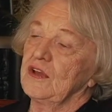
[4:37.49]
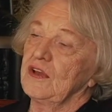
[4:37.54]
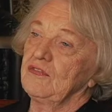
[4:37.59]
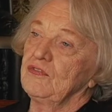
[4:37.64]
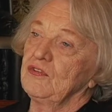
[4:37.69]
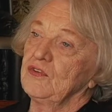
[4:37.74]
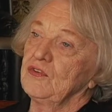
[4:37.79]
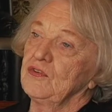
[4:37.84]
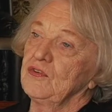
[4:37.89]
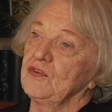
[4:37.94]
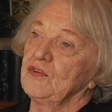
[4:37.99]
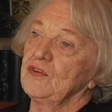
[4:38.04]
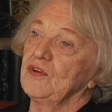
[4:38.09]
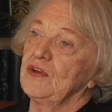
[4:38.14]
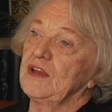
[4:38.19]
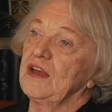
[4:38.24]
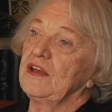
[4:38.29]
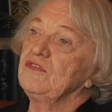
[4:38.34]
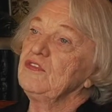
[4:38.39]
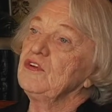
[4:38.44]
if
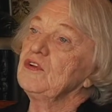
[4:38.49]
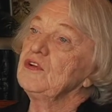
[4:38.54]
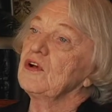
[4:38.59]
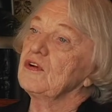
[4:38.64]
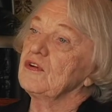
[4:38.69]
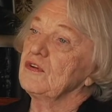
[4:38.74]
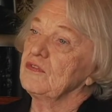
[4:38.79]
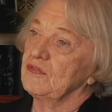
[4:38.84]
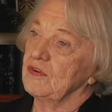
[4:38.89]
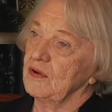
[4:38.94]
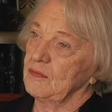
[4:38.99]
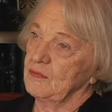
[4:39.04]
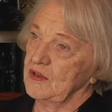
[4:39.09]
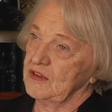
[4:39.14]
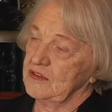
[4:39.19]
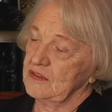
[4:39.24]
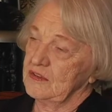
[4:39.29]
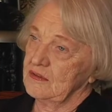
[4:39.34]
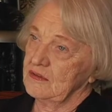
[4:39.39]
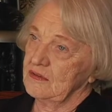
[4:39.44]
you learn from
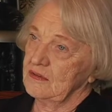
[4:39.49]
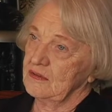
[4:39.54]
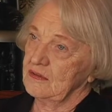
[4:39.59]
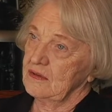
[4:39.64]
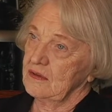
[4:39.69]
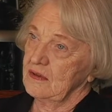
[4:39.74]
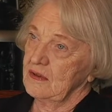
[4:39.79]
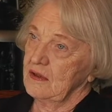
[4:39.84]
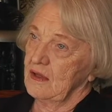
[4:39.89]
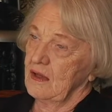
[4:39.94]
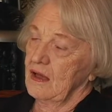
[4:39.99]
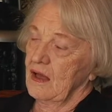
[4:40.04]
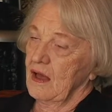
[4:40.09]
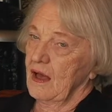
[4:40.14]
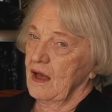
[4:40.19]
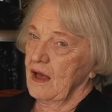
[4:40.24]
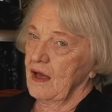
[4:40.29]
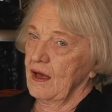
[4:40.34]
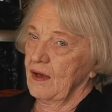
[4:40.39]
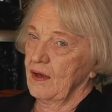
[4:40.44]
it,
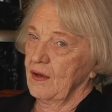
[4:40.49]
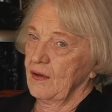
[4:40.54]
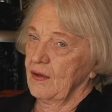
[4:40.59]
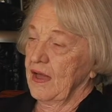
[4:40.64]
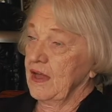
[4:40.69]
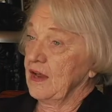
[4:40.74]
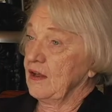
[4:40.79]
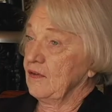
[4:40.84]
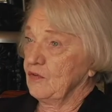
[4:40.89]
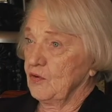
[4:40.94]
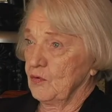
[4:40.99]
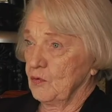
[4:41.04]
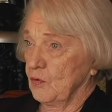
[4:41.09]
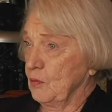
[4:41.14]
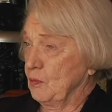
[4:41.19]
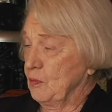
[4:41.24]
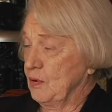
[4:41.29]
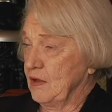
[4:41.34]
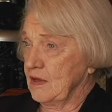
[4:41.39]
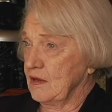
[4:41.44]
and if you
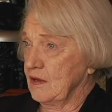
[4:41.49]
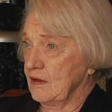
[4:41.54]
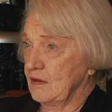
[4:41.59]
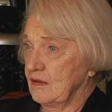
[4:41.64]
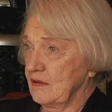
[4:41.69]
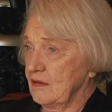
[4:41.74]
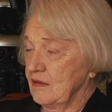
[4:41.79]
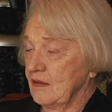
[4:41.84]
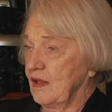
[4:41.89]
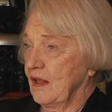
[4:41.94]
repeat it.